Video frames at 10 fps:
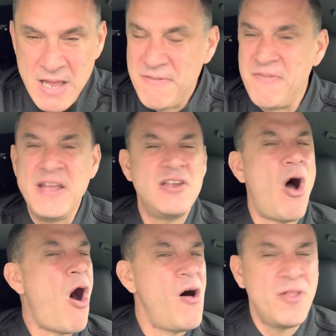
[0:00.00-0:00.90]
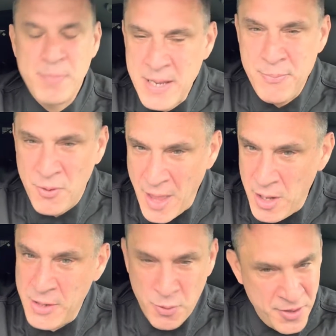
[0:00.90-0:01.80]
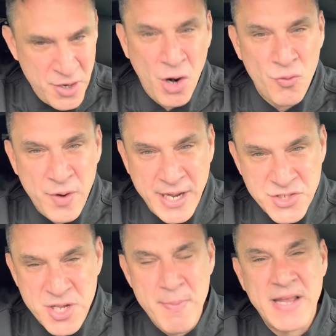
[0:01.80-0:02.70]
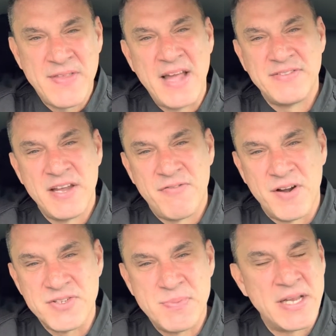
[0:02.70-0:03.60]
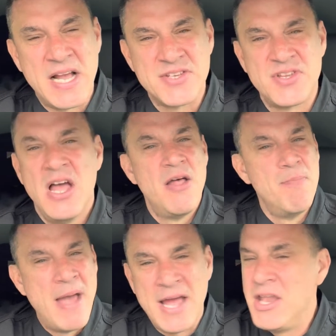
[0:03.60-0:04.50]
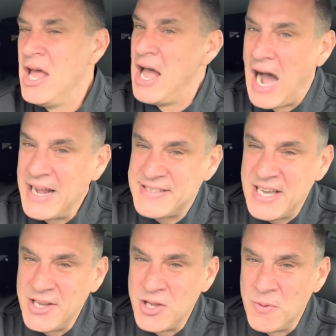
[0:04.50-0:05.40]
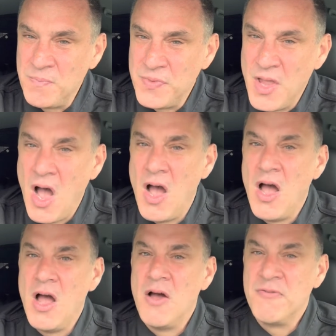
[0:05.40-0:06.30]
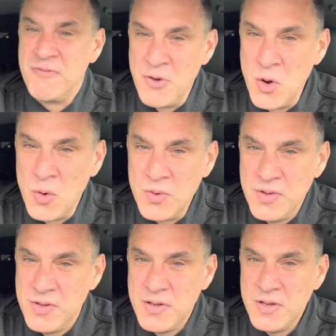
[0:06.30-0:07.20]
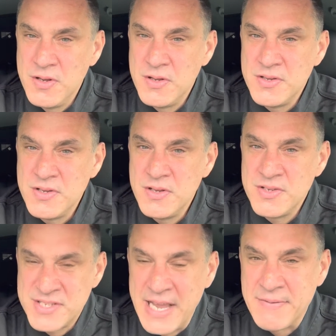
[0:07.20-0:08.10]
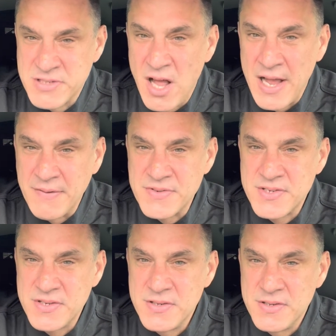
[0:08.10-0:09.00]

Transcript: Feed all the people that within our reach to make that difference. Because man, I tell you, food saves lives.